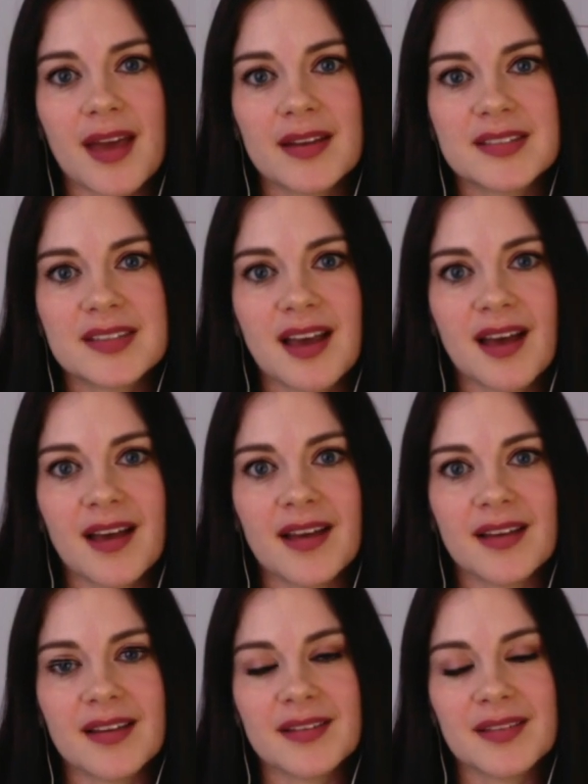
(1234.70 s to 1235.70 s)

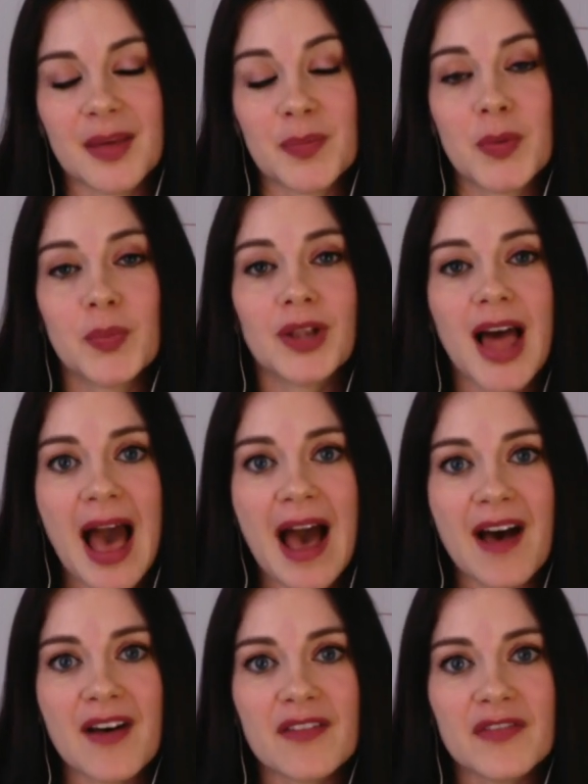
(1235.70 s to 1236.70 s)
that people
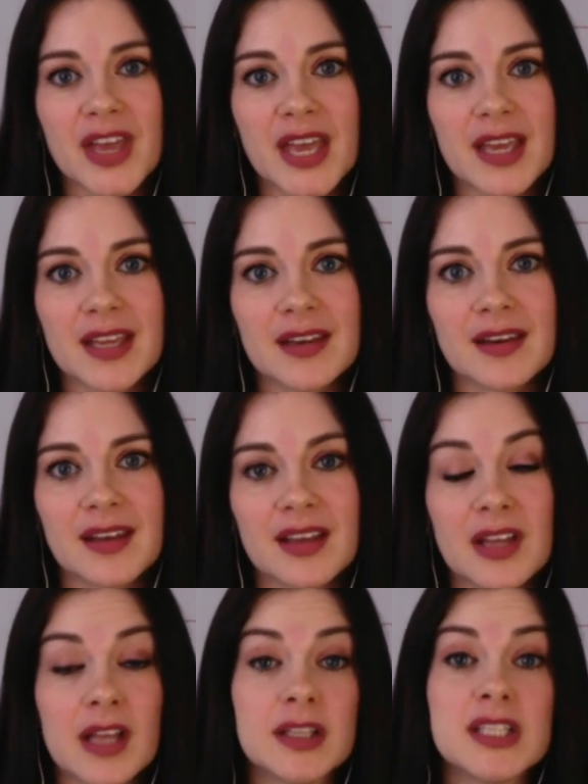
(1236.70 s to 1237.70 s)
have, in
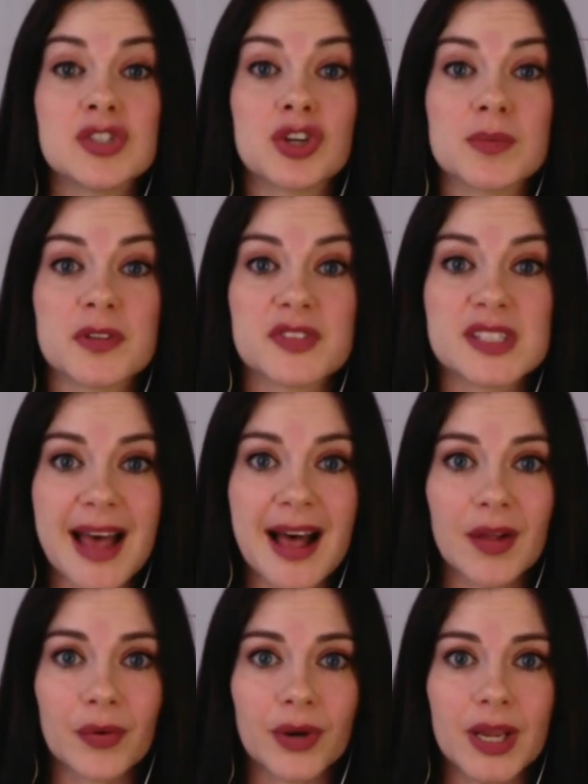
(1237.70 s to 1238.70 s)
at least in terms of
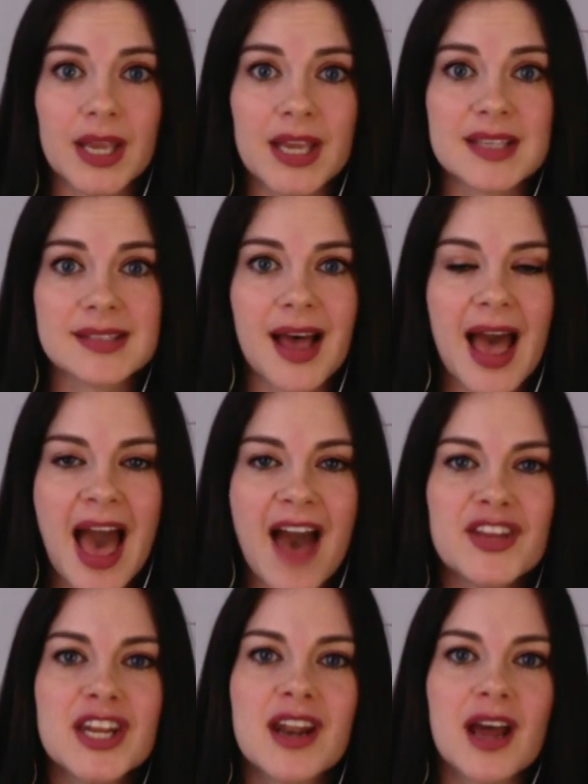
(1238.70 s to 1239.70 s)
salary, is
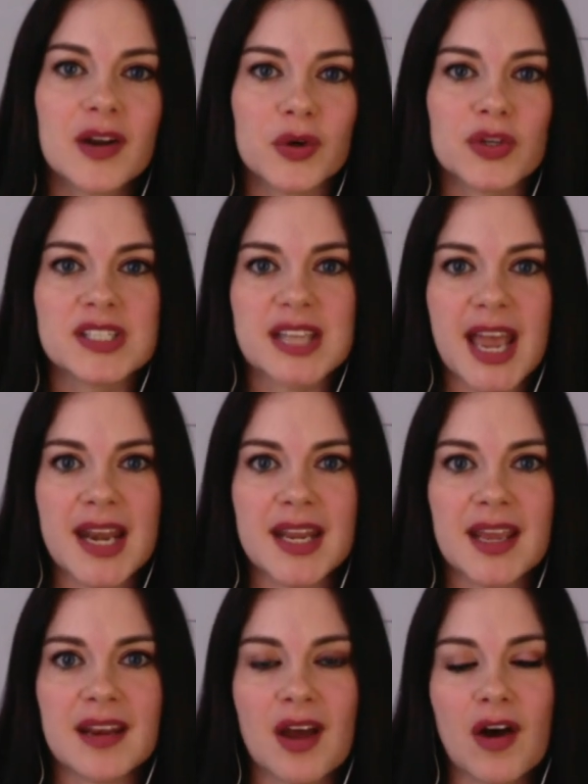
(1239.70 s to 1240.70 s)
having an
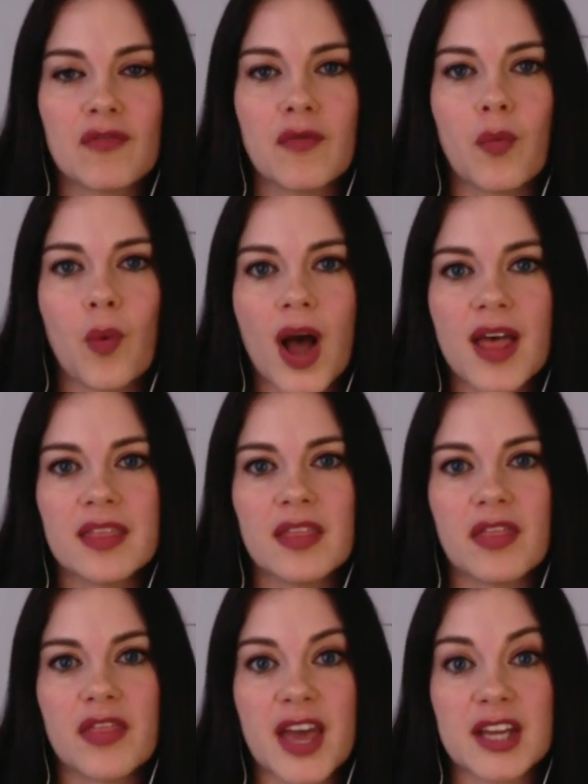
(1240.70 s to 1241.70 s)
understanding of what
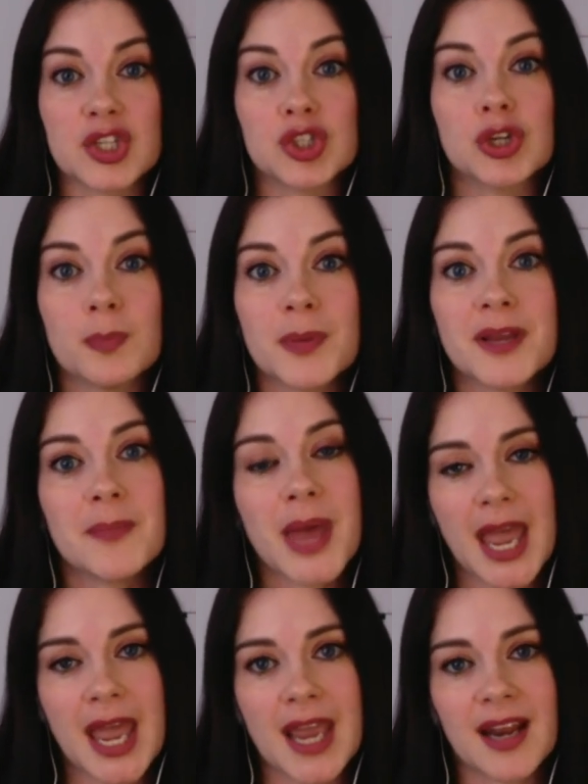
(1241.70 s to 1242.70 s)
they should be
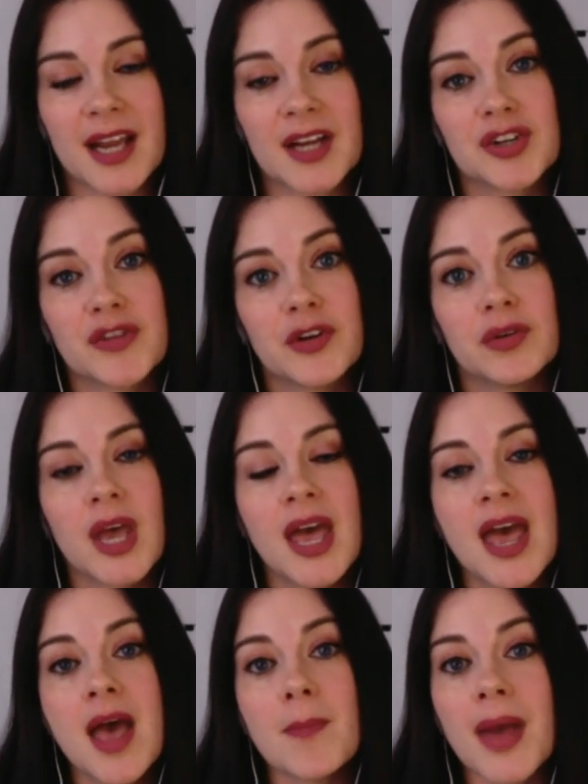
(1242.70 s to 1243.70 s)
paid. I interviewed
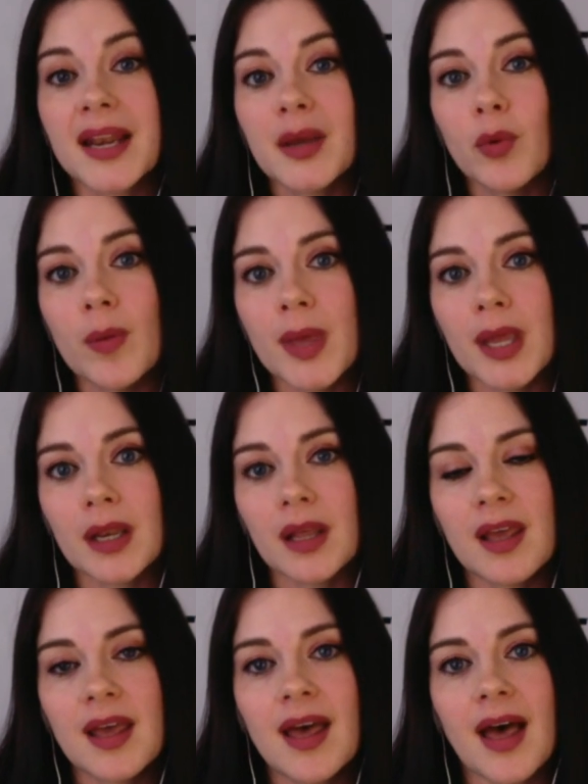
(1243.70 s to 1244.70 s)
many women,
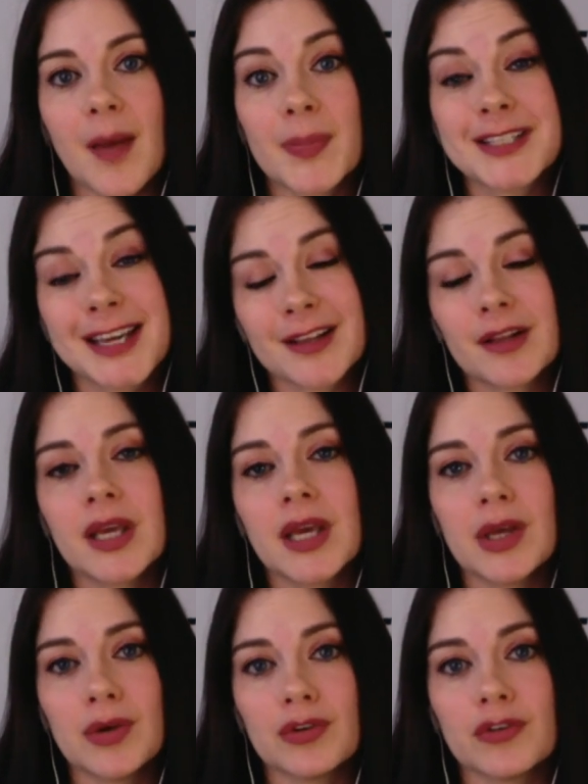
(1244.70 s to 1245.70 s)
particularly
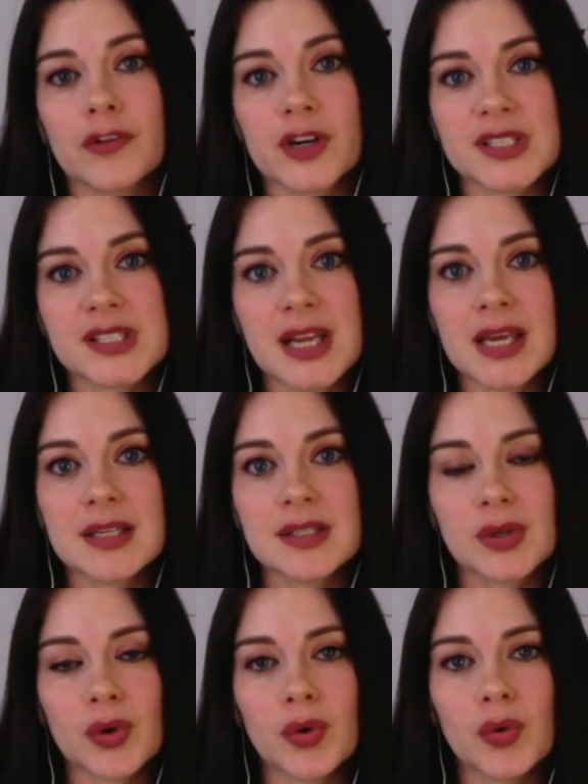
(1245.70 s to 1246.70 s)
at
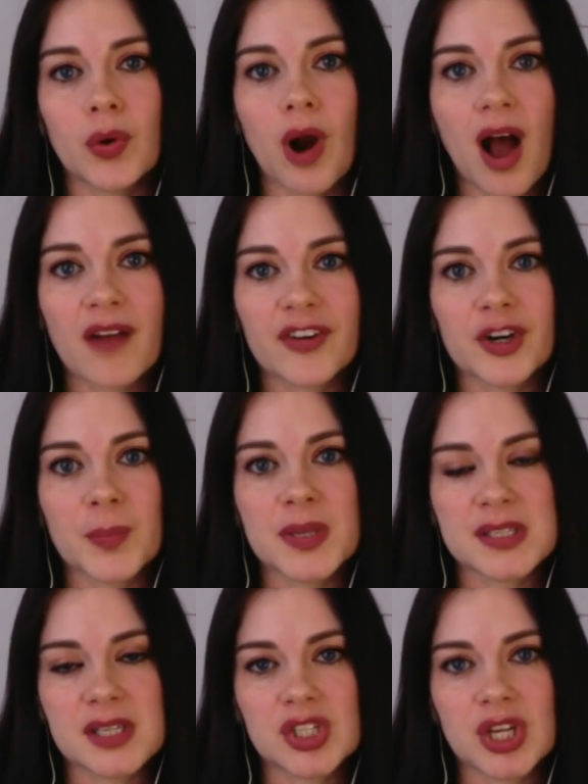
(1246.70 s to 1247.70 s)
universities, who were offered
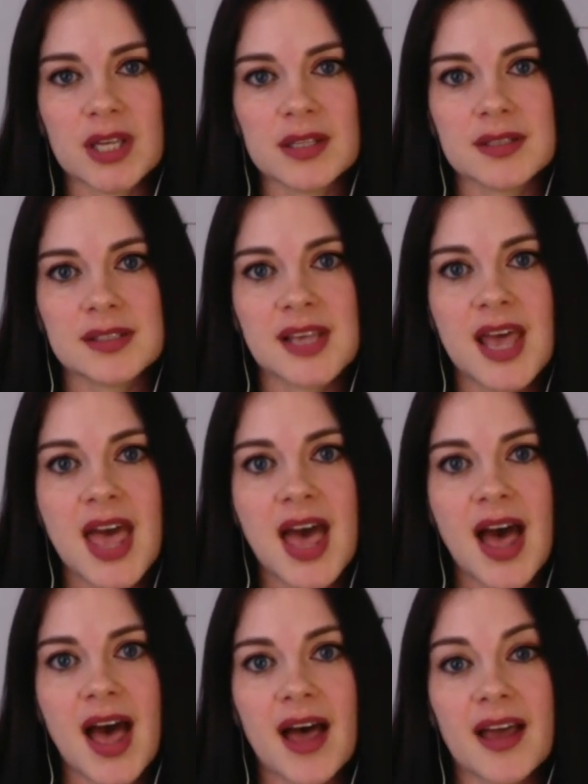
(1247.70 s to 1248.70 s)
positions,
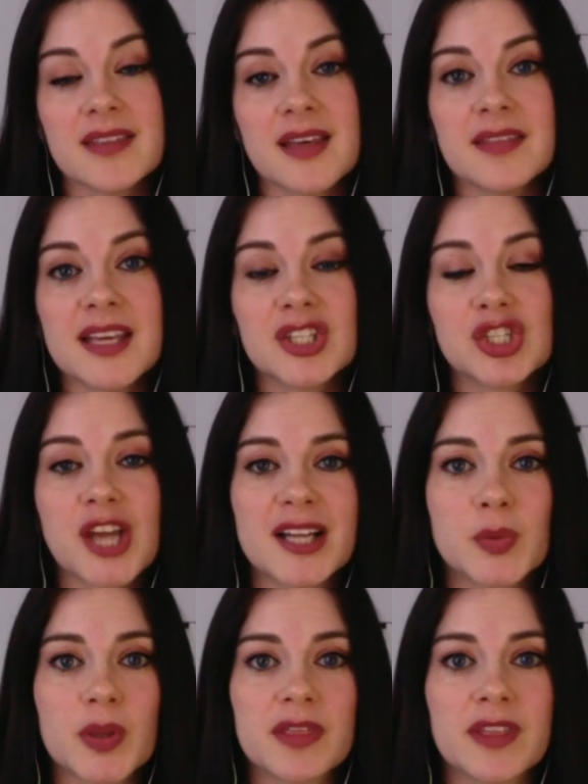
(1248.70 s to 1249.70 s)
and then they
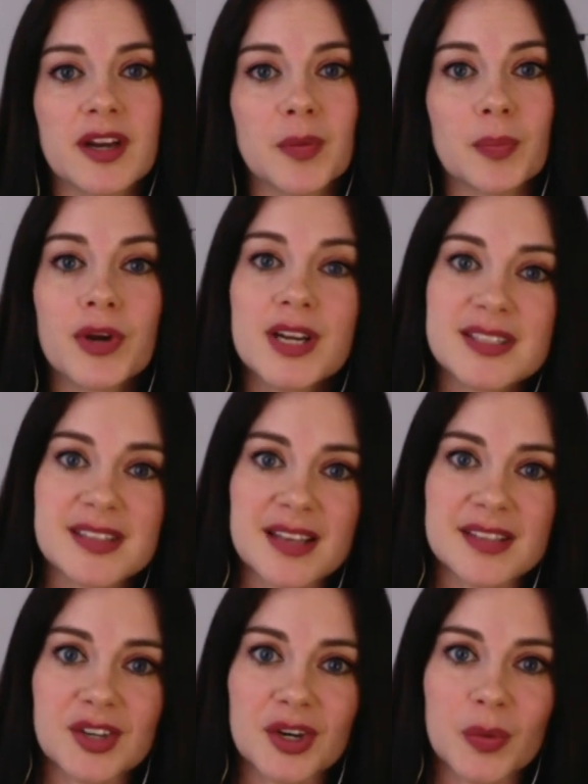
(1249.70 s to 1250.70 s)
checked what their
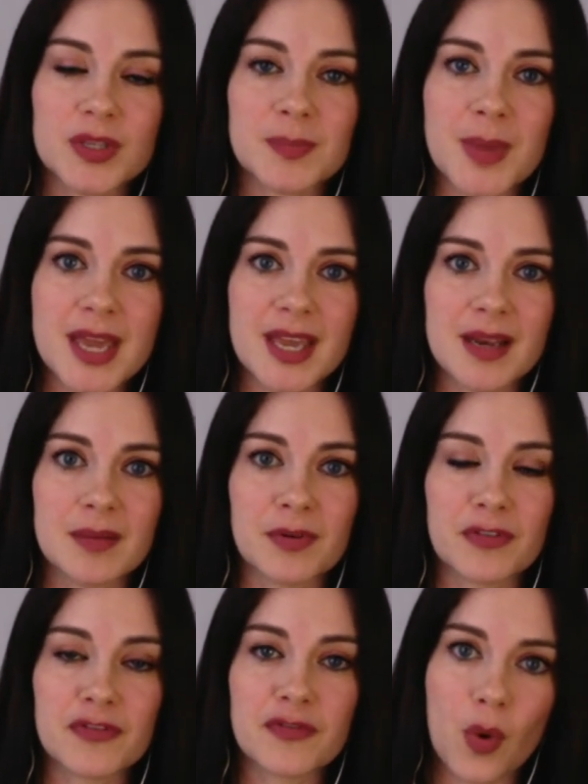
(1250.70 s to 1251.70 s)
predecessor was making
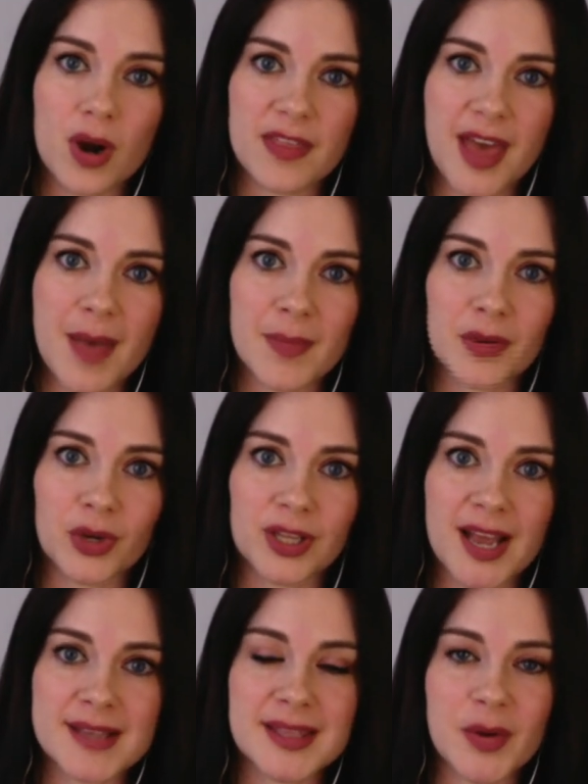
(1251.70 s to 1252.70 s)
before them and
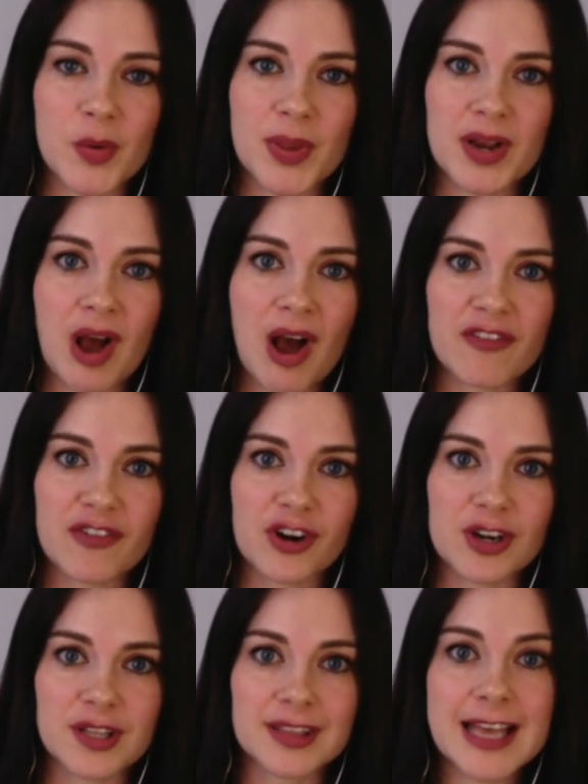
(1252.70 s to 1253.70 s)
realized that they were being
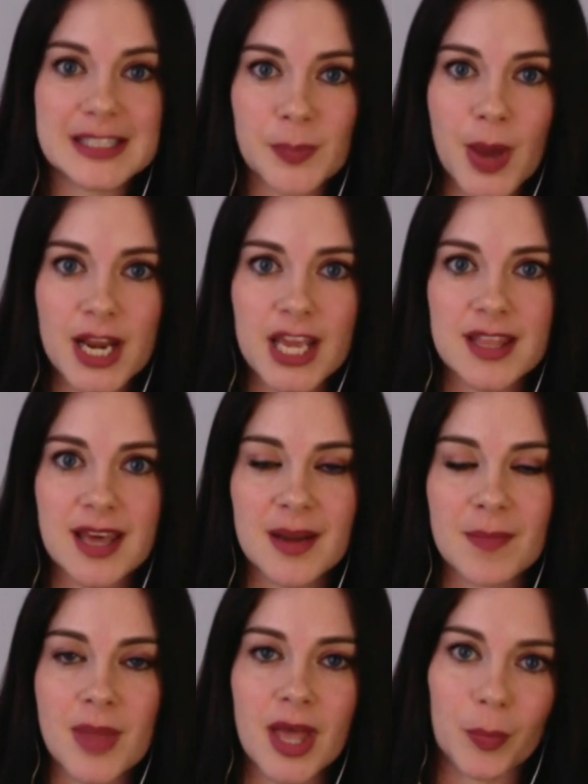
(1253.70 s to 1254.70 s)
offered less money than
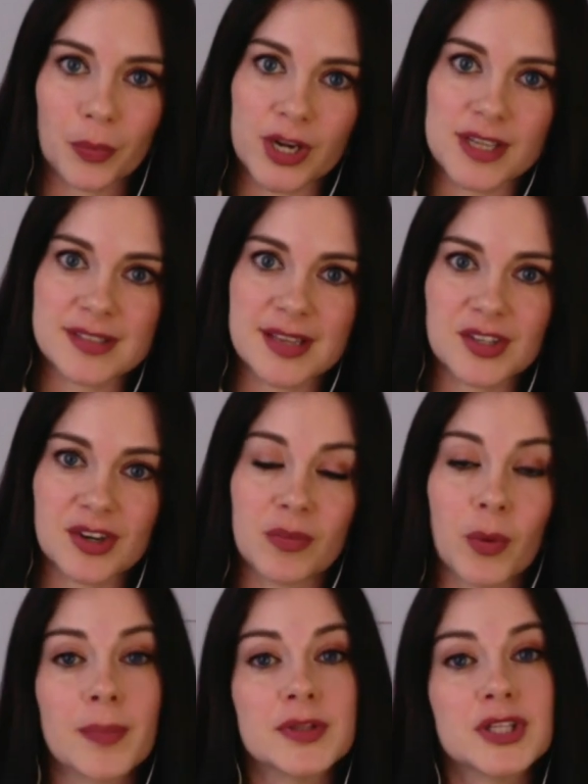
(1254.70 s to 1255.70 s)
a male predecessor,
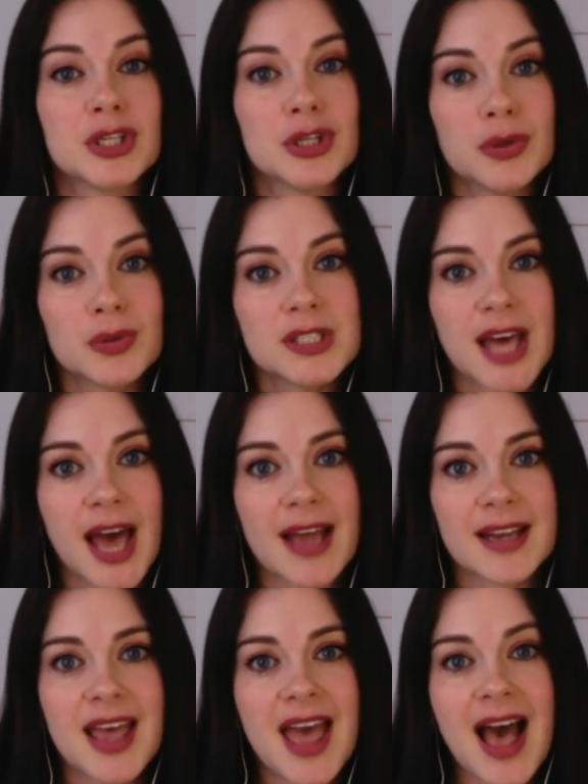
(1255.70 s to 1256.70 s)
and were able to use
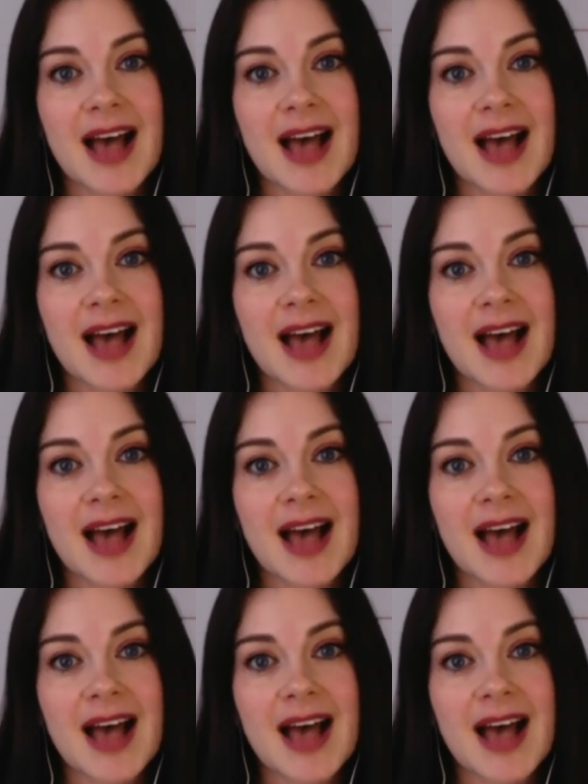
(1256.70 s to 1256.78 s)
that